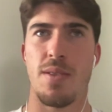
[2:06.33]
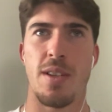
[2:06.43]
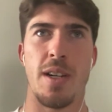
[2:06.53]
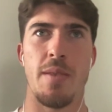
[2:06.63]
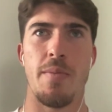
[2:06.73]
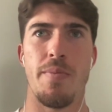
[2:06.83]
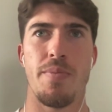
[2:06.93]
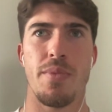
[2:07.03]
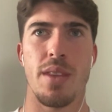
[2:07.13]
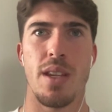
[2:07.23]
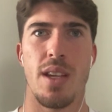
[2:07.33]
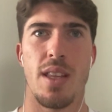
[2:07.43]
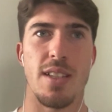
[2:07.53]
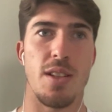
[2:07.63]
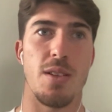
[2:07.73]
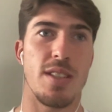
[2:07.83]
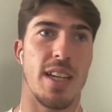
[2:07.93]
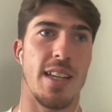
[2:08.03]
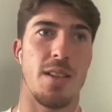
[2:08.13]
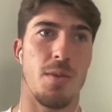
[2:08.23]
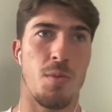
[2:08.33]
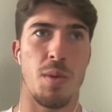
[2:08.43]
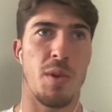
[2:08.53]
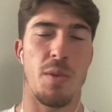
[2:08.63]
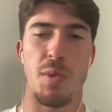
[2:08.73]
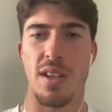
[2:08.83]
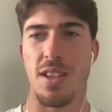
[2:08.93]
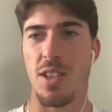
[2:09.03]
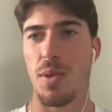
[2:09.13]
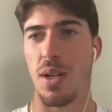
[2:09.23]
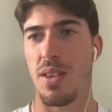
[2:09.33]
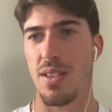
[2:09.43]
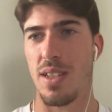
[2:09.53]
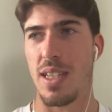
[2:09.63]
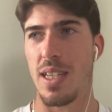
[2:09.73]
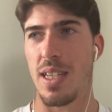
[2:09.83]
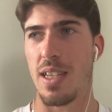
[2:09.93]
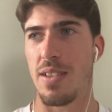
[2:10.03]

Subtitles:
there's no saying that we can't do well in this league.